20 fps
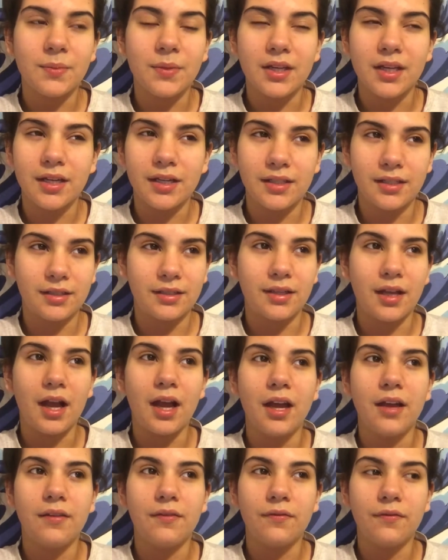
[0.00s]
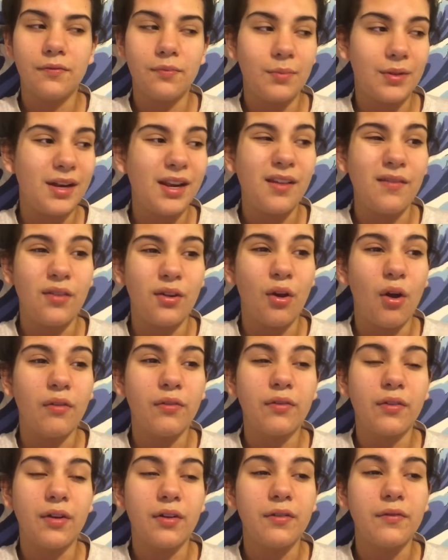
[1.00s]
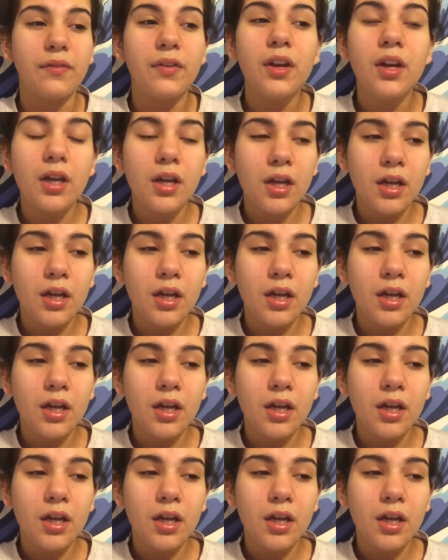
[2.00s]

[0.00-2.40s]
because I've been living off of